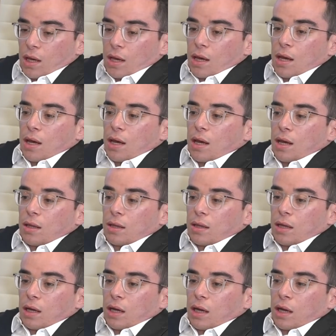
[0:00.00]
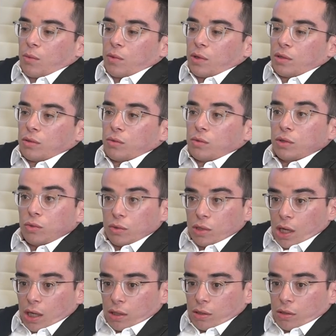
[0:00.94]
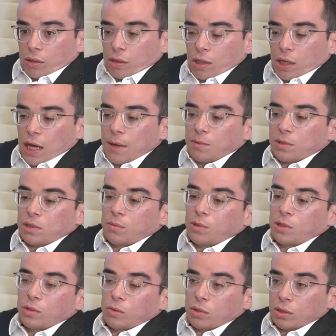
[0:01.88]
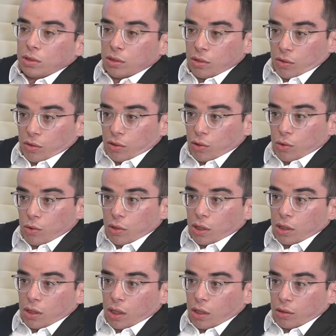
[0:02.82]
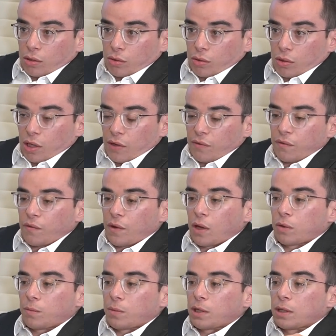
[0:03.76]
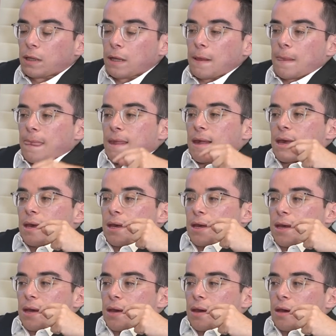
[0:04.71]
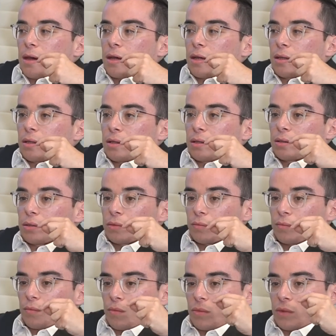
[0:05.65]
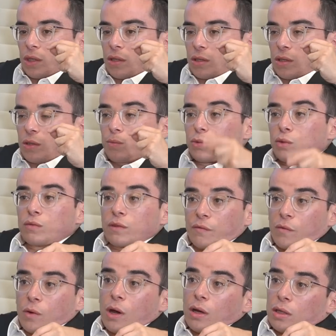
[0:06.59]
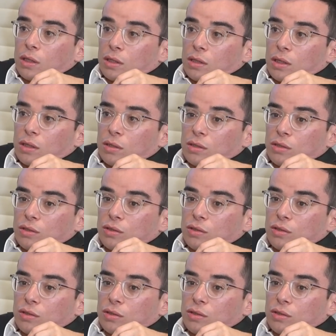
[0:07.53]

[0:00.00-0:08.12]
And I went to a new doctor. Happened to be he was still in New York, Dr. David Feldman. And he moved to Florida then.